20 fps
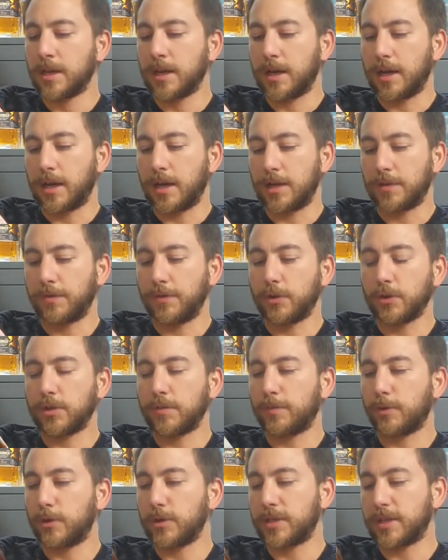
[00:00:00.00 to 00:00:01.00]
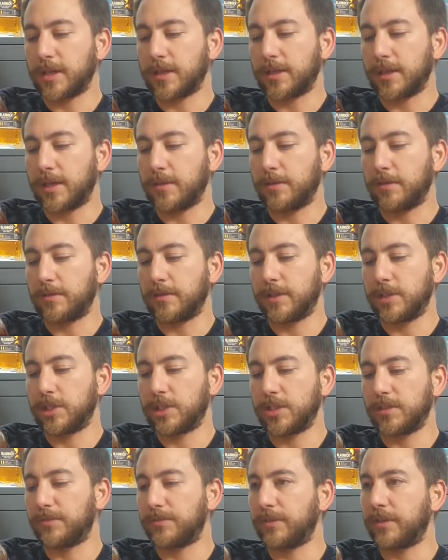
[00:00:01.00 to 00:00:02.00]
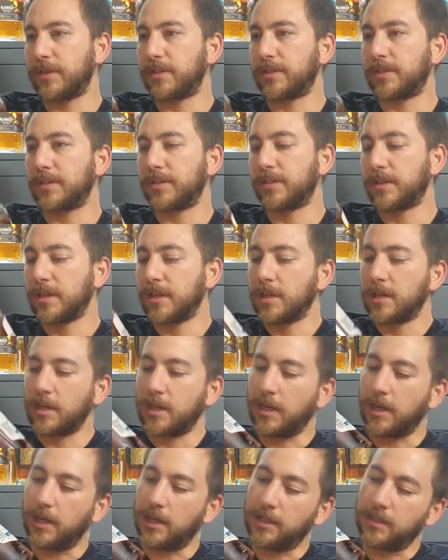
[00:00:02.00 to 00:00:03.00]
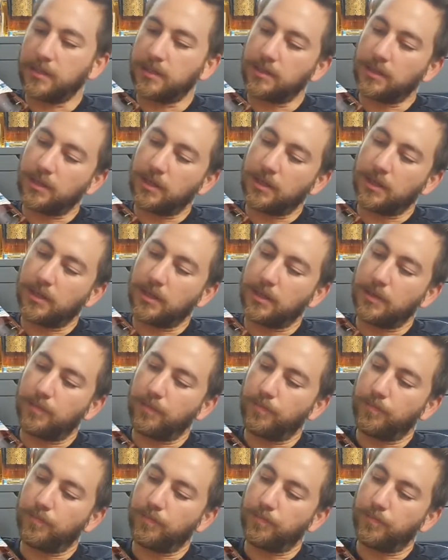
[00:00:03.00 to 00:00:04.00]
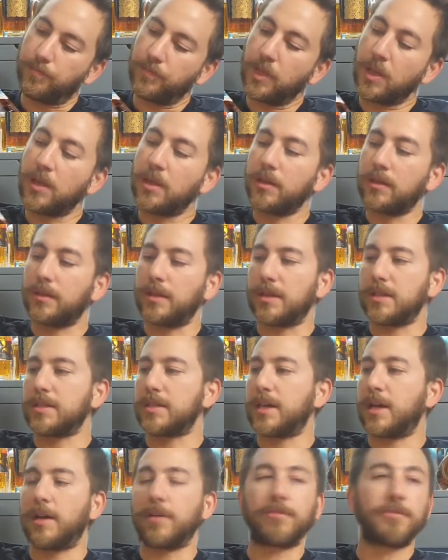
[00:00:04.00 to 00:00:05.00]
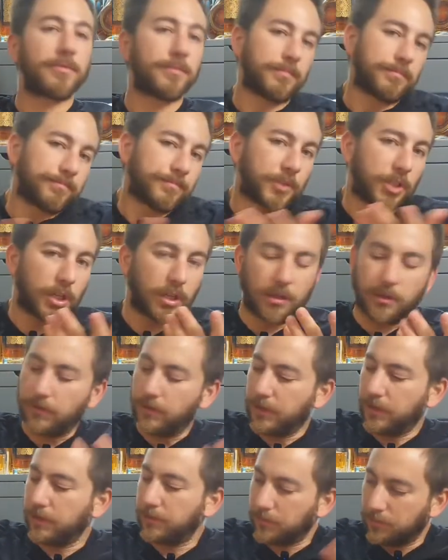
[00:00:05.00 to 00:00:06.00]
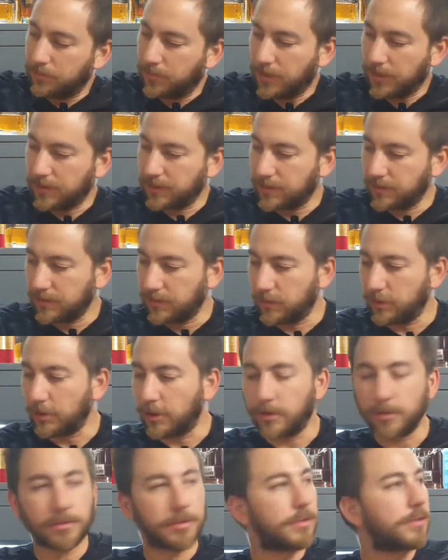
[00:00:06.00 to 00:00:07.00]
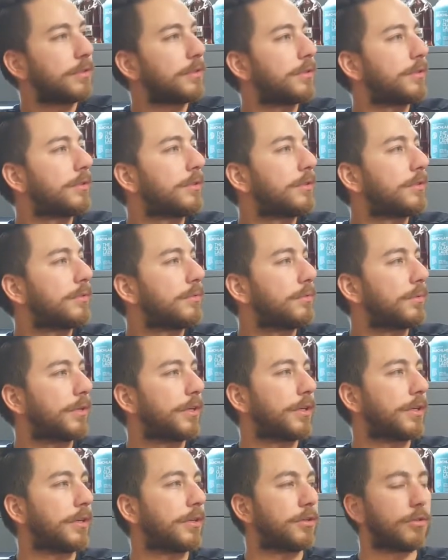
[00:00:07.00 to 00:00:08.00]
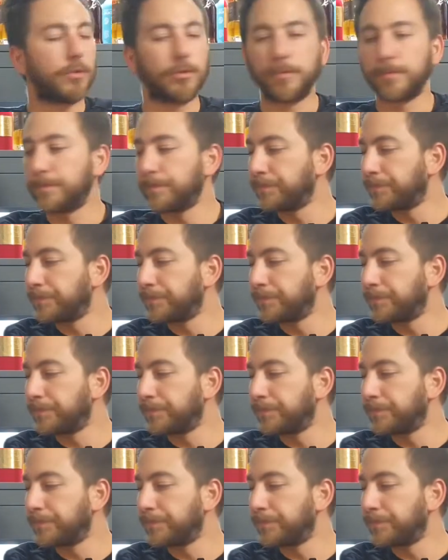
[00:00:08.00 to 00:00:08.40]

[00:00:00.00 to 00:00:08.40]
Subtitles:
30% ABV, chill filtered, and does have coloring, but what are you gonna do?